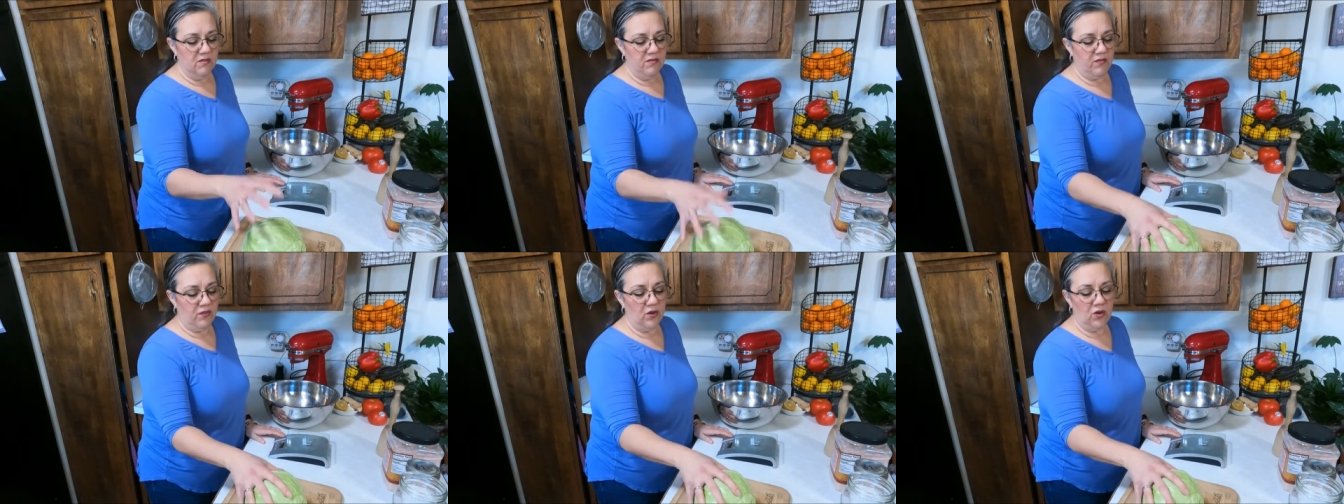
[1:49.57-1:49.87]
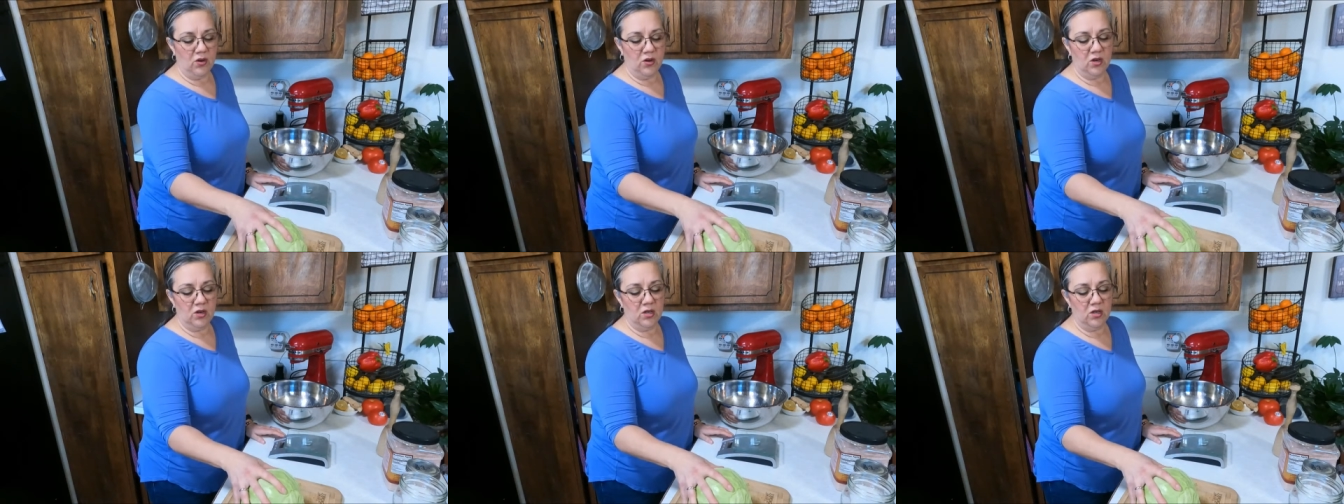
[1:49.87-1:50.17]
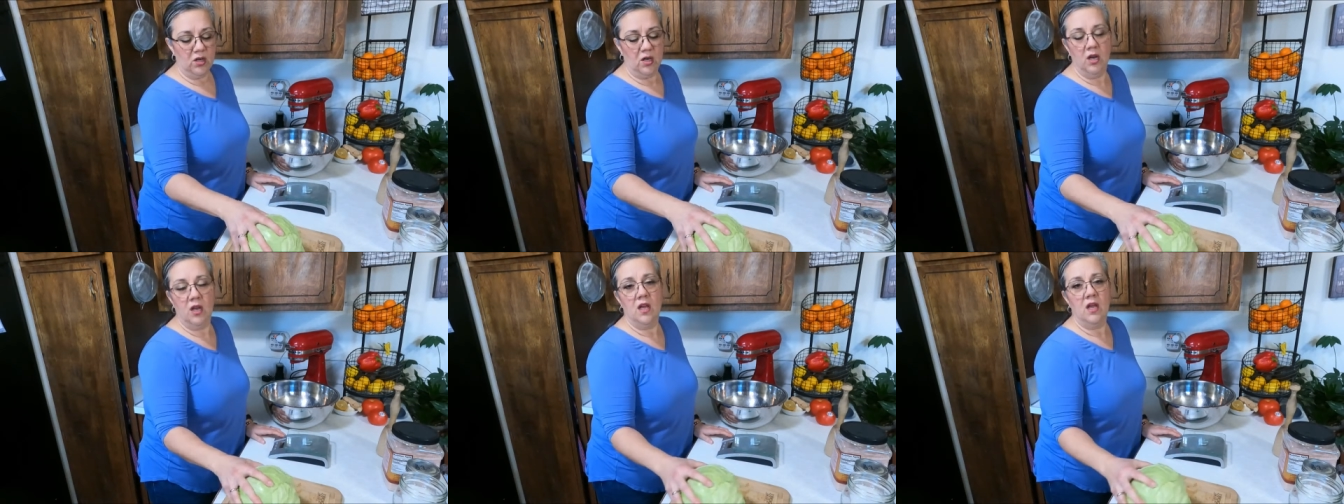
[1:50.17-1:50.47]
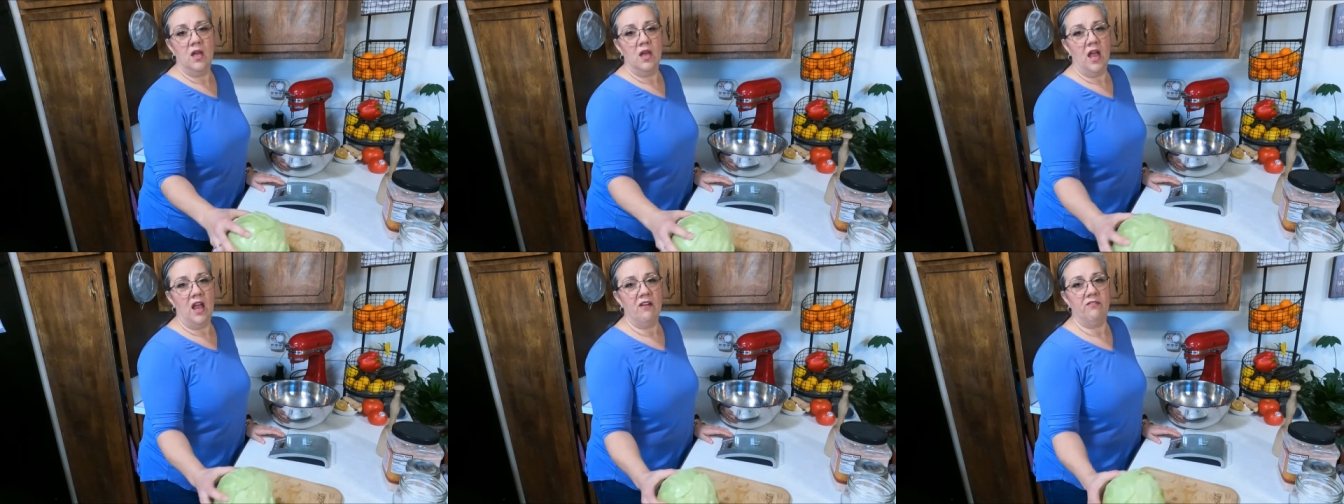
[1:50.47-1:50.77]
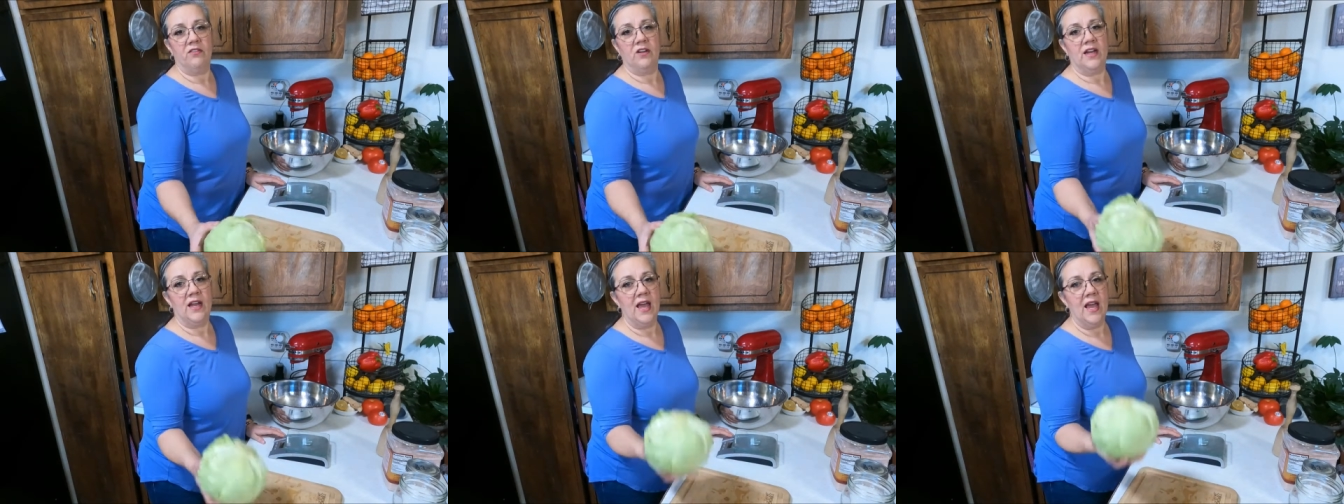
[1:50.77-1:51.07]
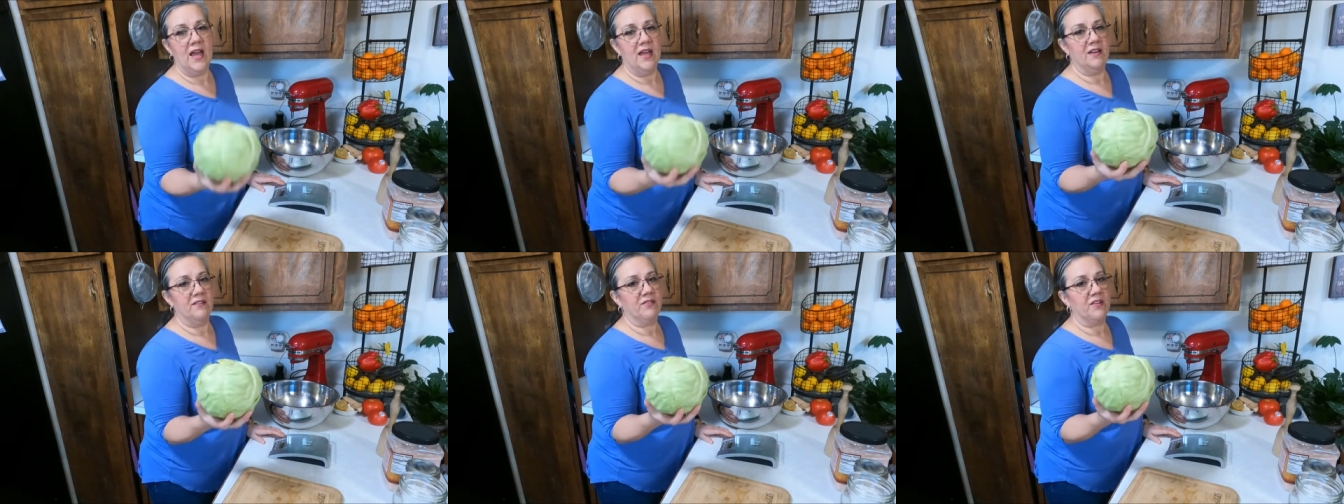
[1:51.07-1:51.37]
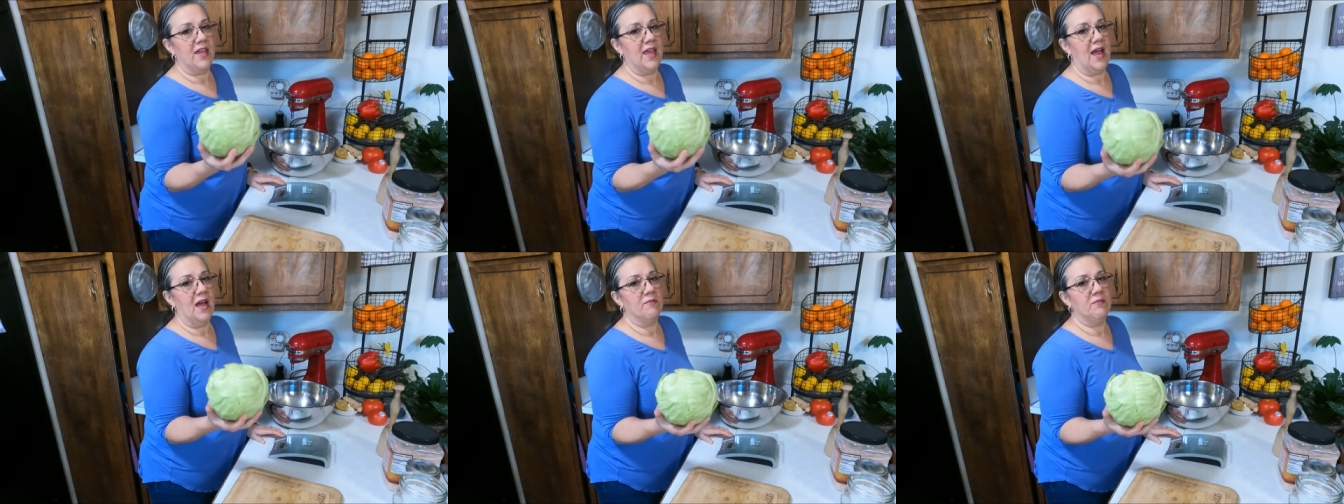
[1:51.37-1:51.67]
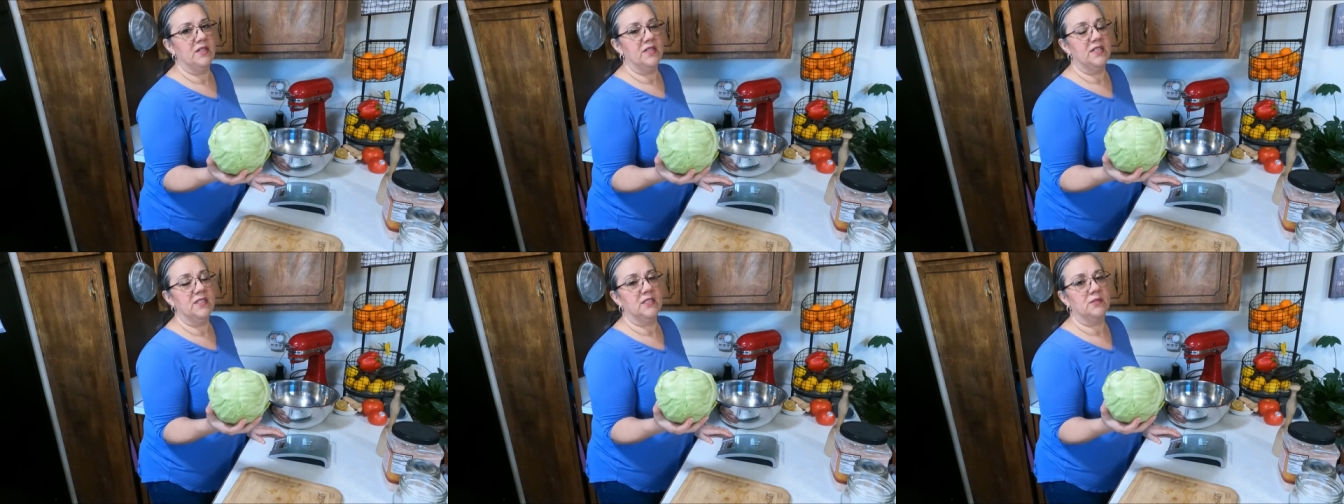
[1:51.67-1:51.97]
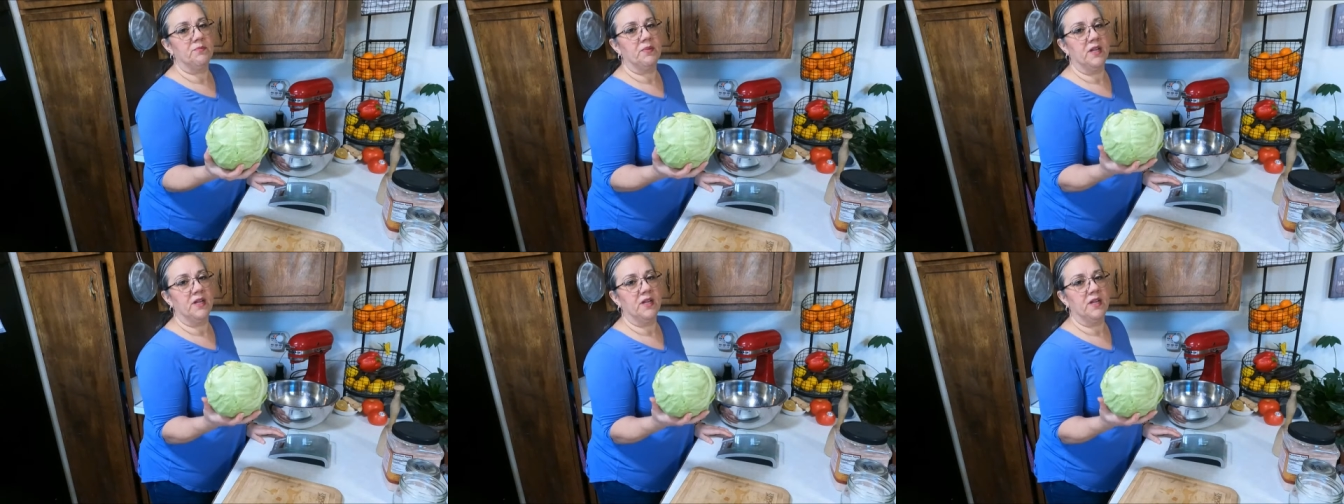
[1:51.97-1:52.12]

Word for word: for every head of cabbage,